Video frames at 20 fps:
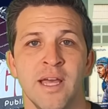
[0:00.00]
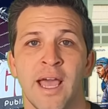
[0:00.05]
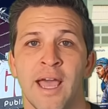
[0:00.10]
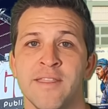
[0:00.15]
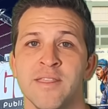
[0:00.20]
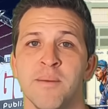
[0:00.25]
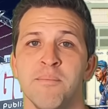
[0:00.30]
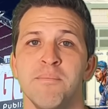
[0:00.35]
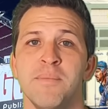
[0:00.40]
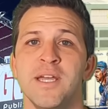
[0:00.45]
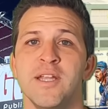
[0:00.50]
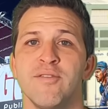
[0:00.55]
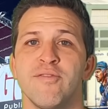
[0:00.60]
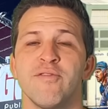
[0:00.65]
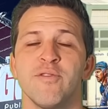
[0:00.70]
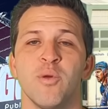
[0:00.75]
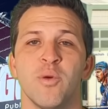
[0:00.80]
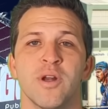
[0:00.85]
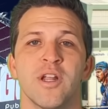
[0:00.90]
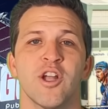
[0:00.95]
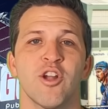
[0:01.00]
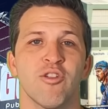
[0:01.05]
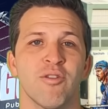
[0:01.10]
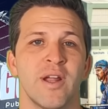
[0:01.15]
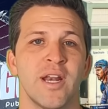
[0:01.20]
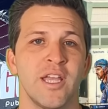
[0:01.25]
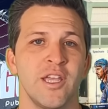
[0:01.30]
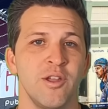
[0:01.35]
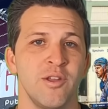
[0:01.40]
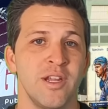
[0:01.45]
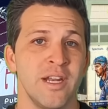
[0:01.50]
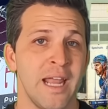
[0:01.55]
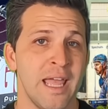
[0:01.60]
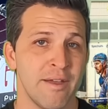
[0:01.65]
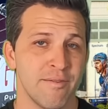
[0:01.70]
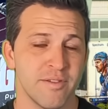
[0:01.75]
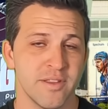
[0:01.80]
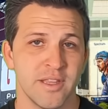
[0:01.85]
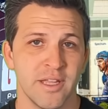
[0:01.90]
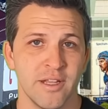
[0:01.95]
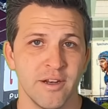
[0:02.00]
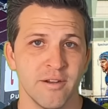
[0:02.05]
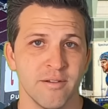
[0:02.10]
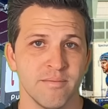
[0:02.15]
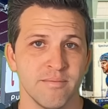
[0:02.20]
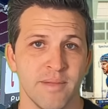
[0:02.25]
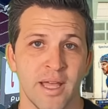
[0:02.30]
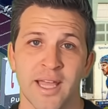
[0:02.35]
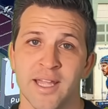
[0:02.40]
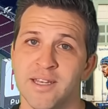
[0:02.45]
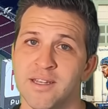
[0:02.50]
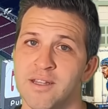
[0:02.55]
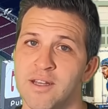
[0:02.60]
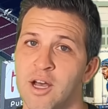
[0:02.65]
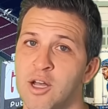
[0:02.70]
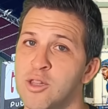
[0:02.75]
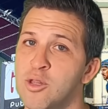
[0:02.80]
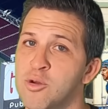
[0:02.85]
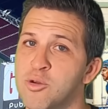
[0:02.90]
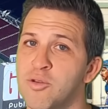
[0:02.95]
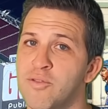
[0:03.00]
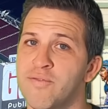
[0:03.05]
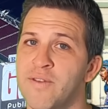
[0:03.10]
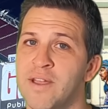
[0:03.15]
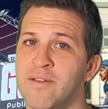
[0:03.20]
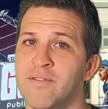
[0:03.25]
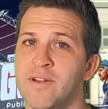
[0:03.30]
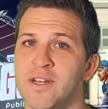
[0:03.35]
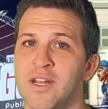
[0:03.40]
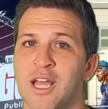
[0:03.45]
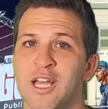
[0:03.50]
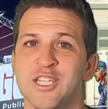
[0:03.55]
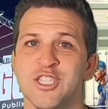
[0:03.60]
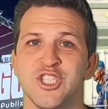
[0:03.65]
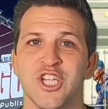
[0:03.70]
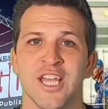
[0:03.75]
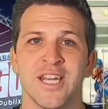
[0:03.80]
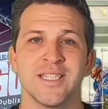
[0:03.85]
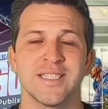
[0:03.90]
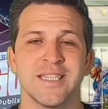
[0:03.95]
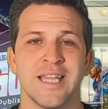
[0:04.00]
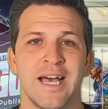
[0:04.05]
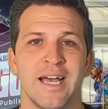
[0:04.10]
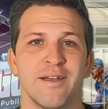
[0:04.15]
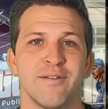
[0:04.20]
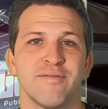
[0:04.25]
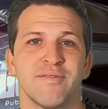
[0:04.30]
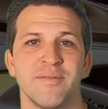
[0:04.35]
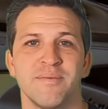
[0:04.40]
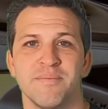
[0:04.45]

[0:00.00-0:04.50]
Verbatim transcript: and the Mid Florida Credit Union Amphitheater, and a local favorite, Jannus Live.